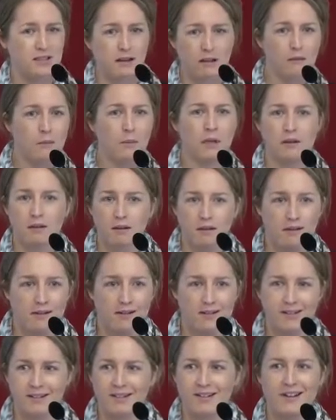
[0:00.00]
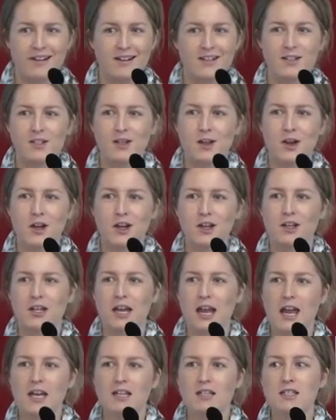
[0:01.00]
Like, oh my God. So,
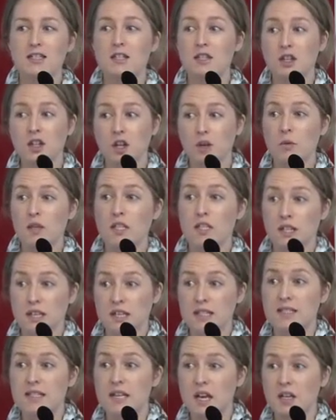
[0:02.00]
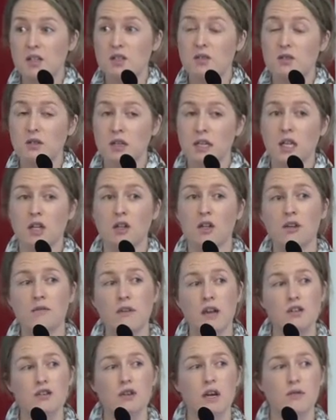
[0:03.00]
and you know, when you start talking, a lot of
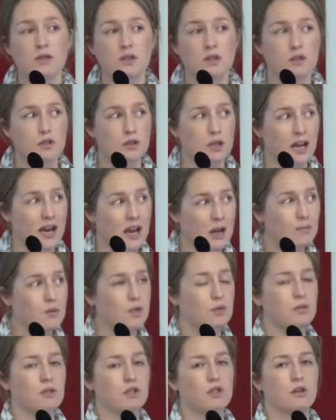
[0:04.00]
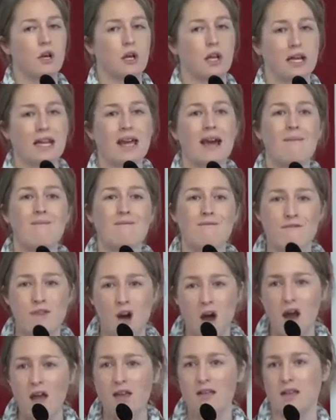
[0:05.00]
our travellers who come to Australia come
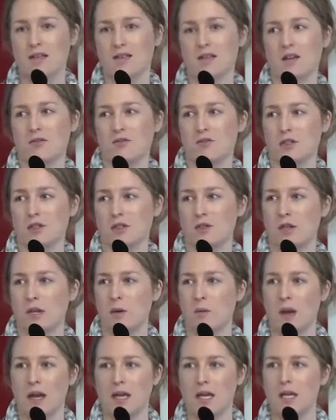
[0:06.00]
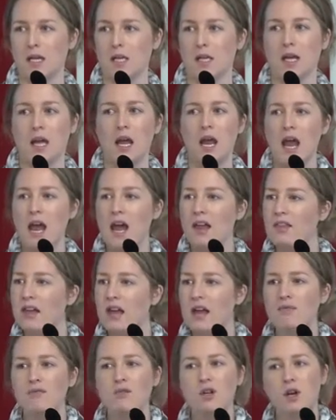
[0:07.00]
via these countries on their way in, and they
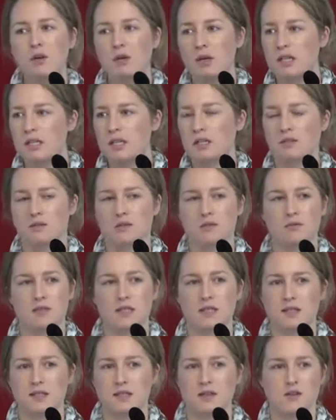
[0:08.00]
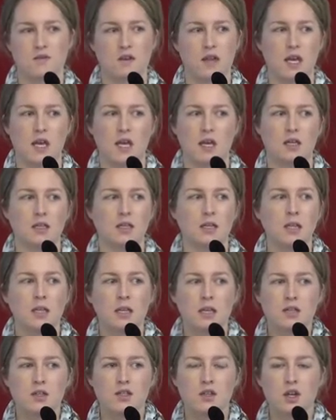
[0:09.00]
have no idea of the risks over there.
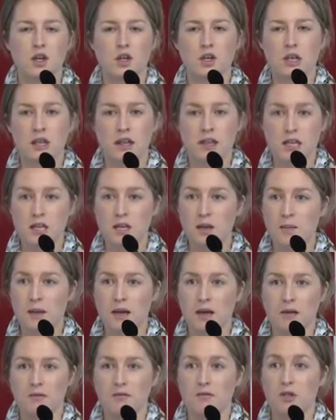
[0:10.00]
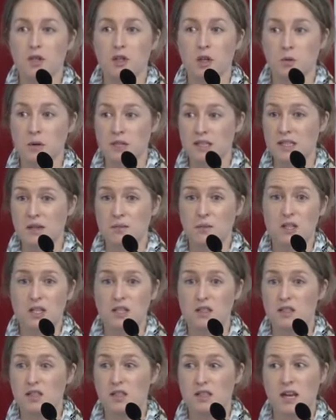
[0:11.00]
So think about, you know, when someone
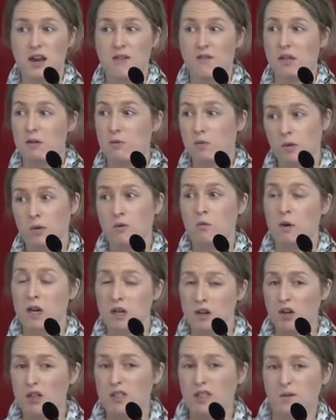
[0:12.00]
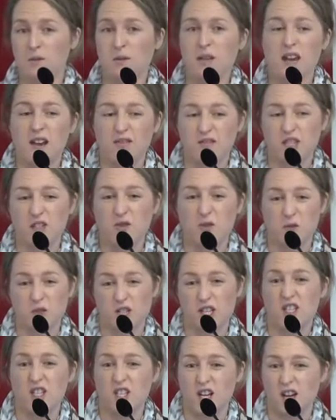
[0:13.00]
is just having, we're nurses, we have general
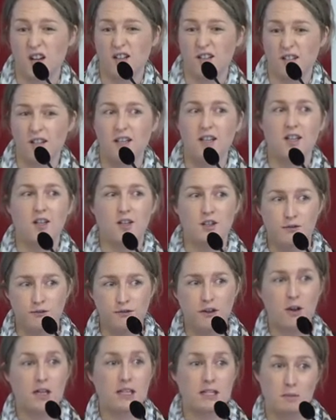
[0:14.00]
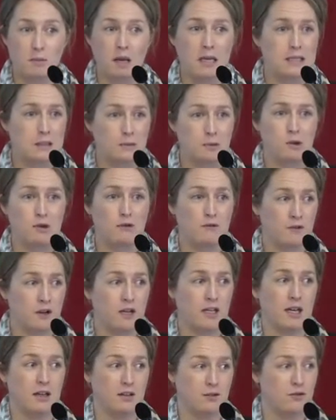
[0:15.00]
chit-chat. It's amazing what you
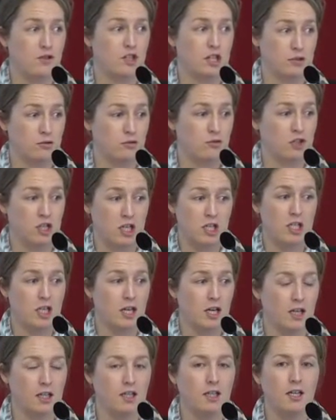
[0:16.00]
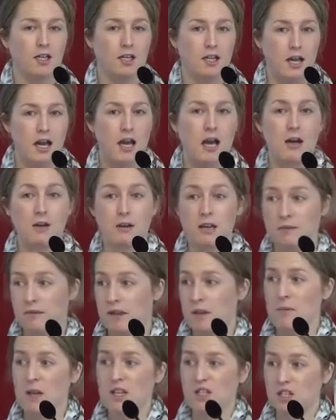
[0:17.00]
find out through general chit-chat. If
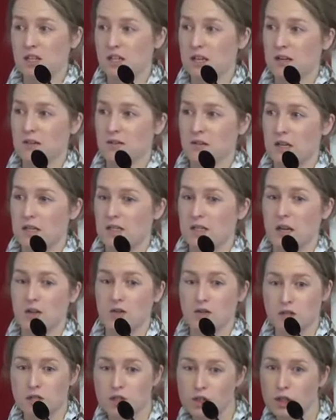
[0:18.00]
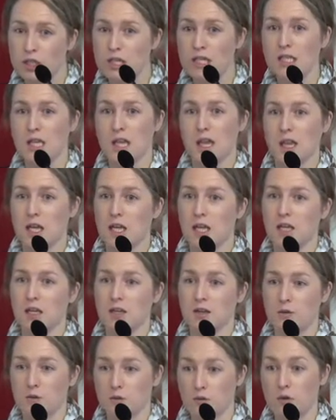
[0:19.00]
they're mentioning any of these countries, you need to
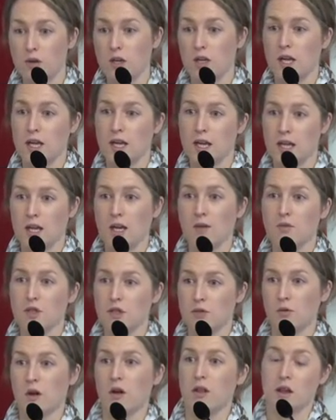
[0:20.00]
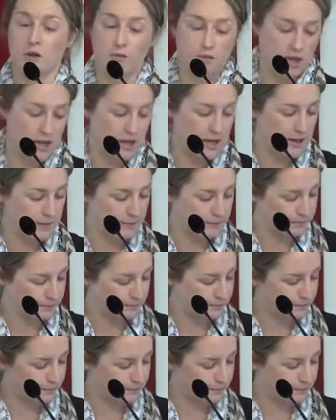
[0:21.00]
think, what did they get up to while they were there?